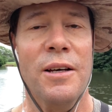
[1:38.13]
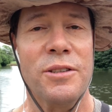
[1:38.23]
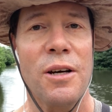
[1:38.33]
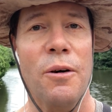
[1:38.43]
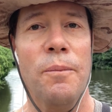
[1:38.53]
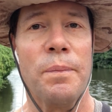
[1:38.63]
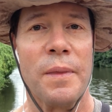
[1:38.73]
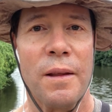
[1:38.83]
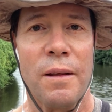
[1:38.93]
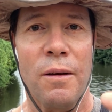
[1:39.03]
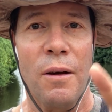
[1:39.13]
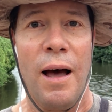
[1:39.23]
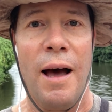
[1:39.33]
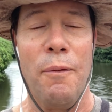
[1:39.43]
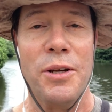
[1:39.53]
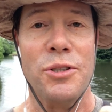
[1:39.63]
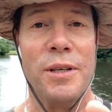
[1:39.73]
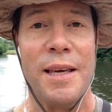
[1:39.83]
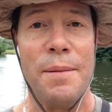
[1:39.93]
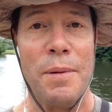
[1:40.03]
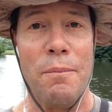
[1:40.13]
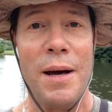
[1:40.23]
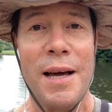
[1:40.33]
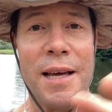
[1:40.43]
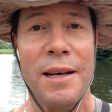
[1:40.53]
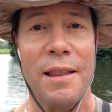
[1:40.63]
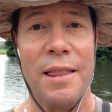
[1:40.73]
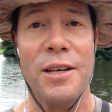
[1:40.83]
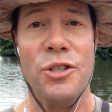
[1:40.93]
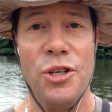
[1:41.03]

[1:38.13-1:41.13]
So I want you to keep in mind the